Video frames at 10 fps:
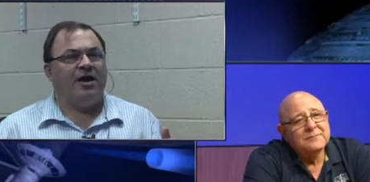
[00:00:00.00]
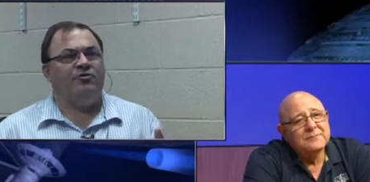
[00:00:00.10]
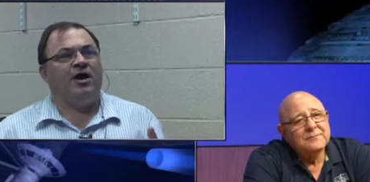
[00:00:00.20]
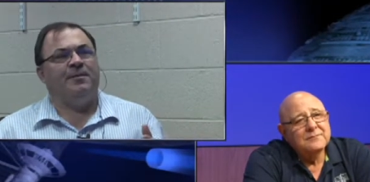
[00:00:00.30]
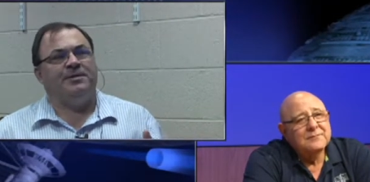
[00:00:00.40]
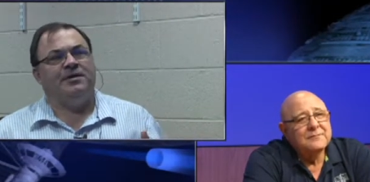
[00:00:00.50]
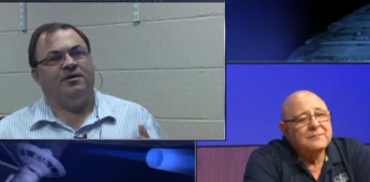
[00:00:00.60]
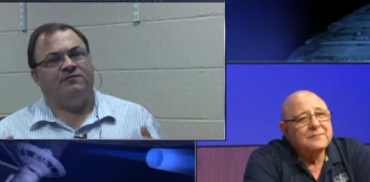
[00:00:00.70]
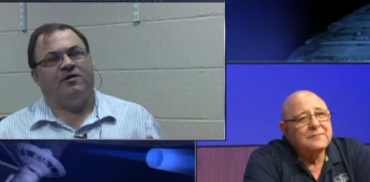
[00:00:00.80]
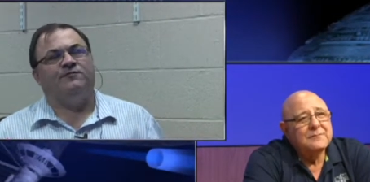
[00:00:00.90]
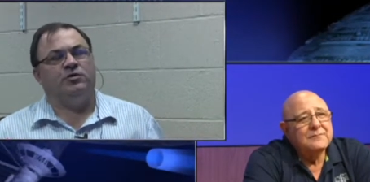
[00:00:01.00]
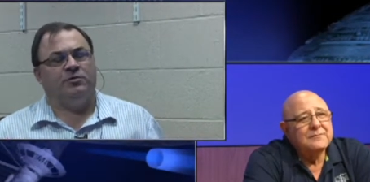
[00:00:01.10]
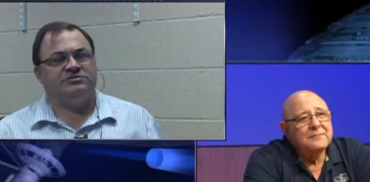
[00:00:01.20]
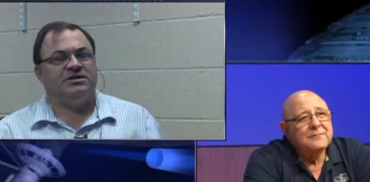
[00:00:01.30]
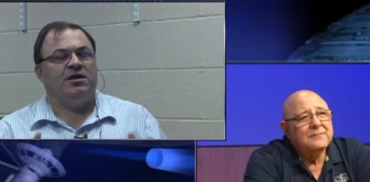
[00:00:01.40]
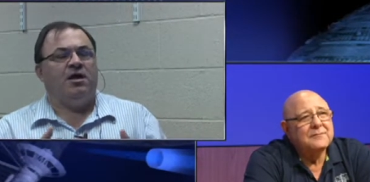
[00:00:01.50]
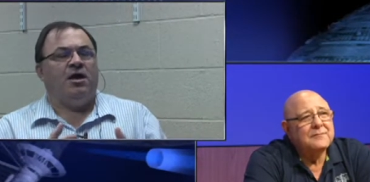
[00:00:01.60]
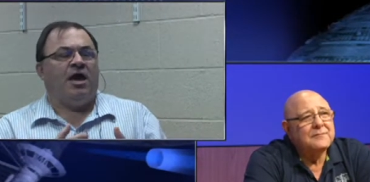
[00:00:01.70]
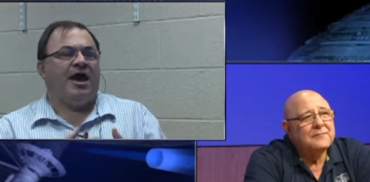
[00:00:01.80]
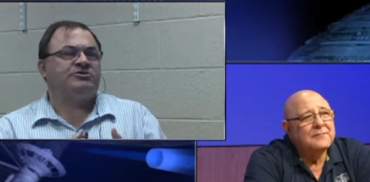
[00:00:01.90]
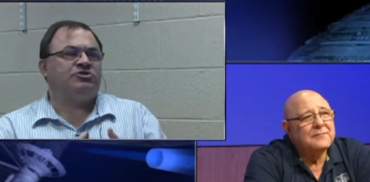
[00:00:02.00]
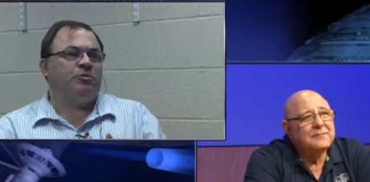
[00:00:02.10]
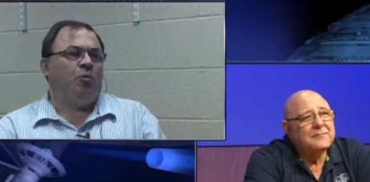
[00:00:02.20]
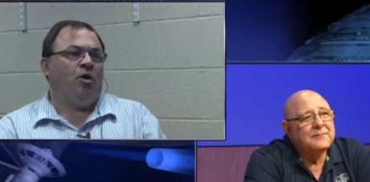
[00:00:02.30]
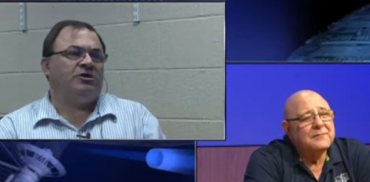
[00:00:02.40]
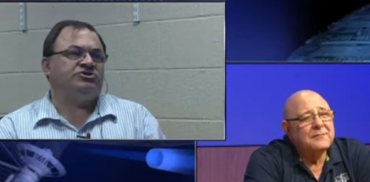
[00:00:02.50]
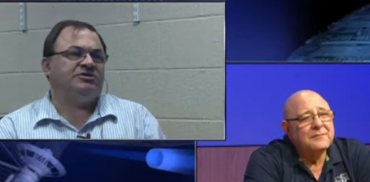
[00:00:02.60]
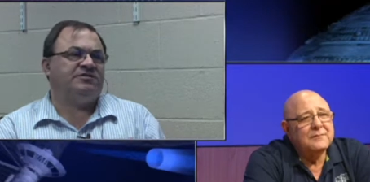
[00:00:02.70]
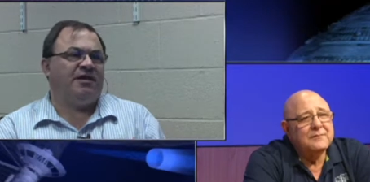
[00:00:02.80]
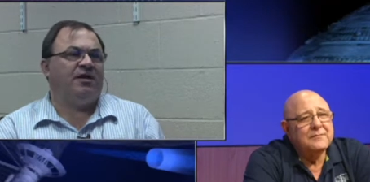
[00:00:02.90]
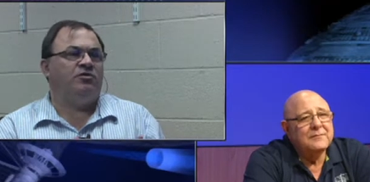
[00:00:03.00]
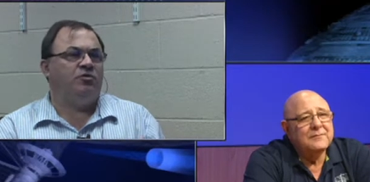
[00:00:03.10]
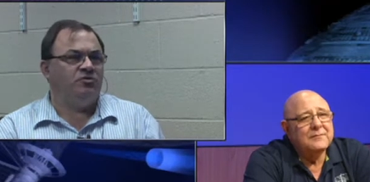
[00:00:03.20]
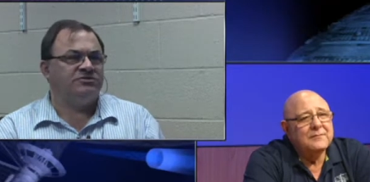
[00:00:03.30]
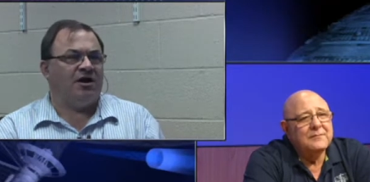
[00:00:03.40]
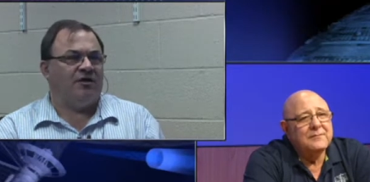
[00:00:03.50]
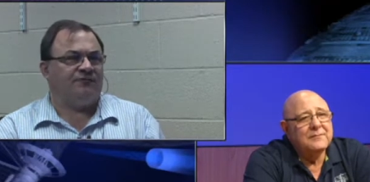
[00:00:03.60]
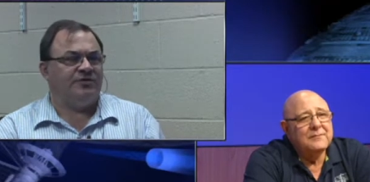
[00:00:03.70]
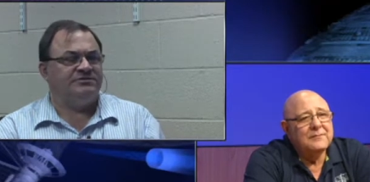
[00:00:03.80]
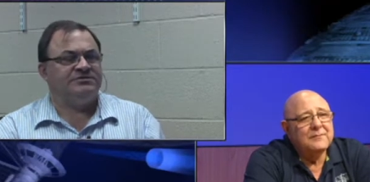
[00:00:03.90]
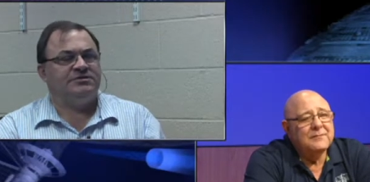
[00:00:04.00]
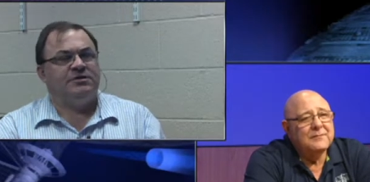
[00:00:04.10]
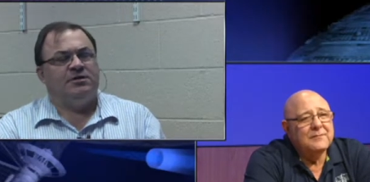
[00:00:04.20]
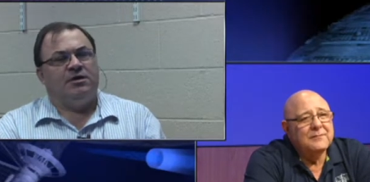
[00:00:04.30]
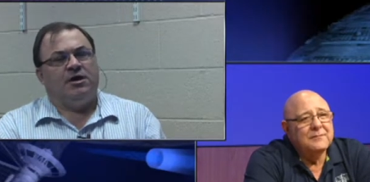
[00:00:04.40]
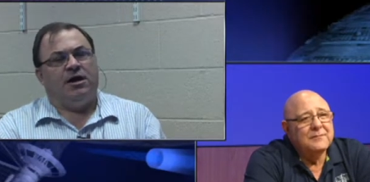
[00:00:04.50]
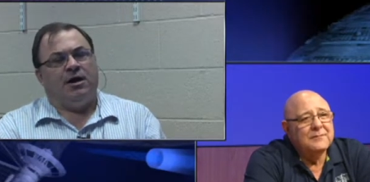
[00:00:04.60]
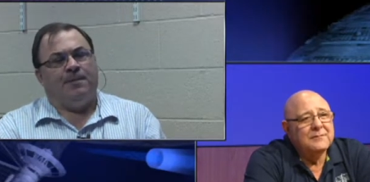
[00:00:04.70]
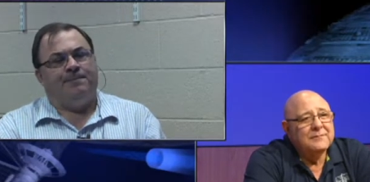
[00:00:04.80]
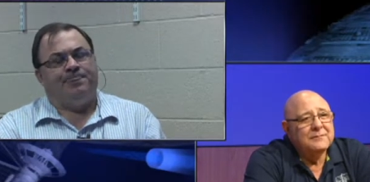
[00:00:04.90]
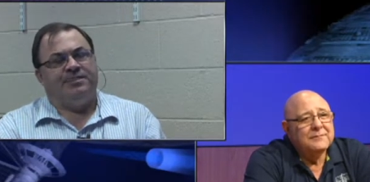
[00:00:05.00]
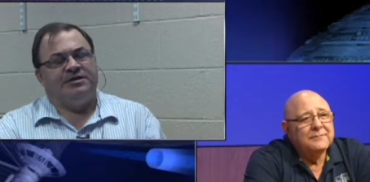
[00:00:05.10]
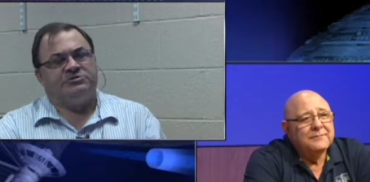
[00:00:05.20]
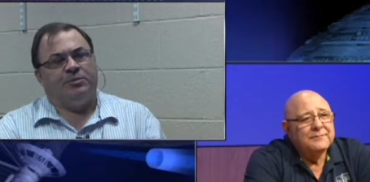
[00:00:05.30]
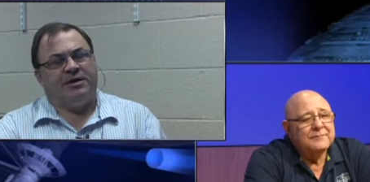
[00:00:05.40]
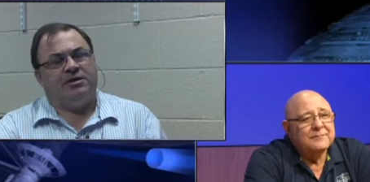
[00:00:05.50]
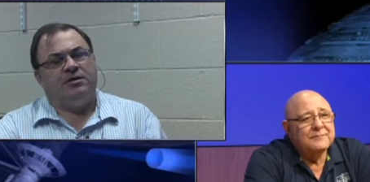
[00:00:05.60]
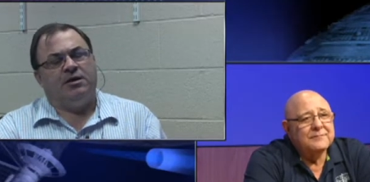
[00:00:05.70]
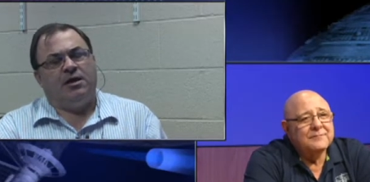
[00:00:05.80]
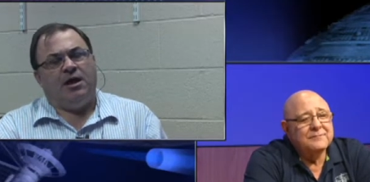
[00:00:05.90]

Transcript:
Speaker 1: I don't know how many of our viewers actually watched the 10 news conference um, this week